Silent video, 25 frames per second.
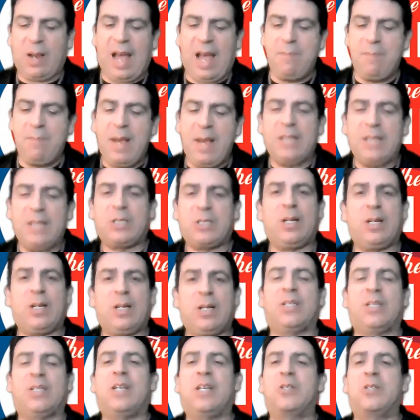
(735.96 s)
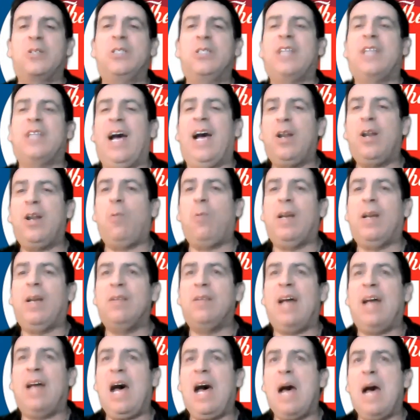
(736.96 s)
I mastered all those interviews. I don't want
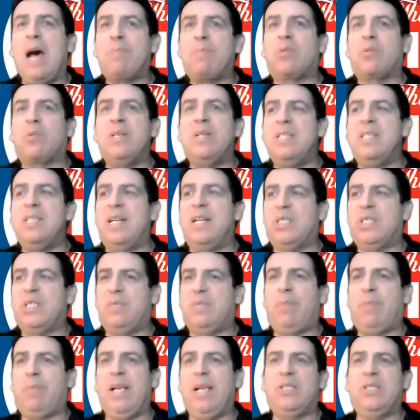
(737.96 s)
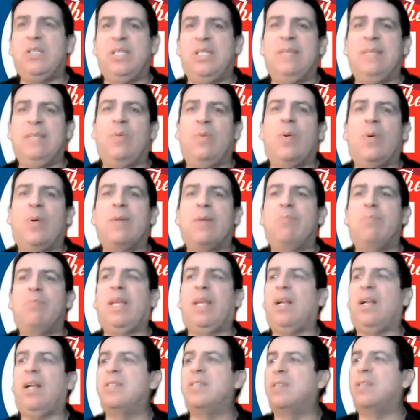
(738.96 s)
to operate in that space anymore
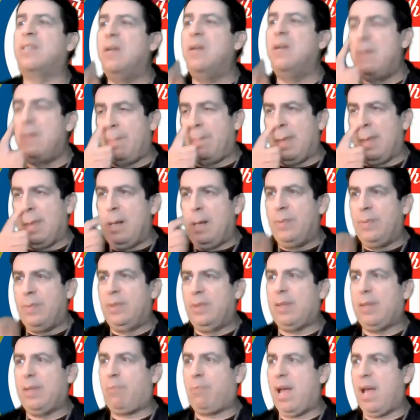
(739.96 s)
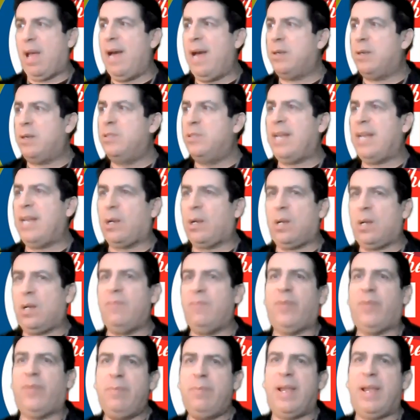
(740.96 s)
because the patterns that
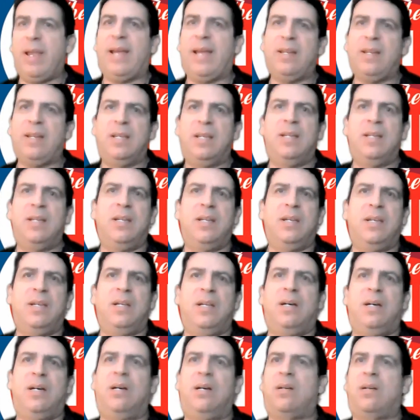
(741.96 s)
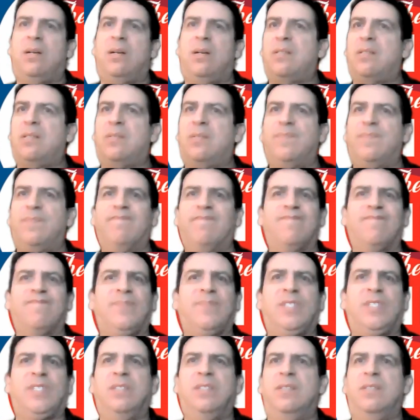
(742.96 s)
come from that are
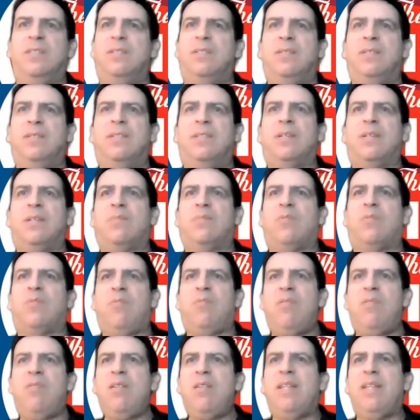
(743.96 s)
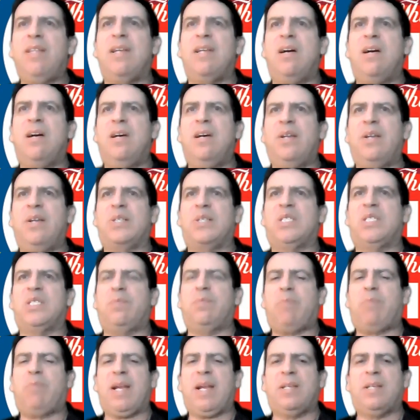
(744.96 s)
they're really
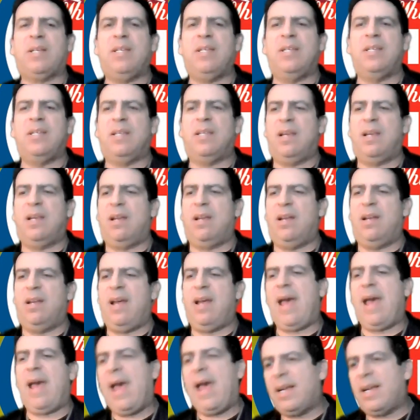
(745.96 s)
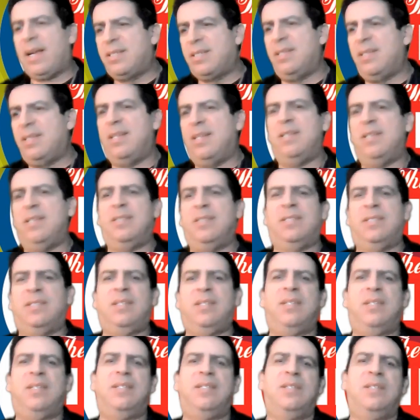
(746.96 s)
unexpected
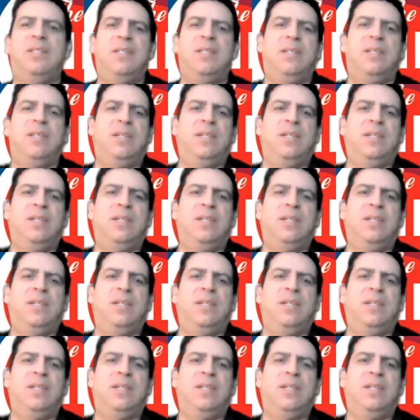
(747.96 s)
accidents and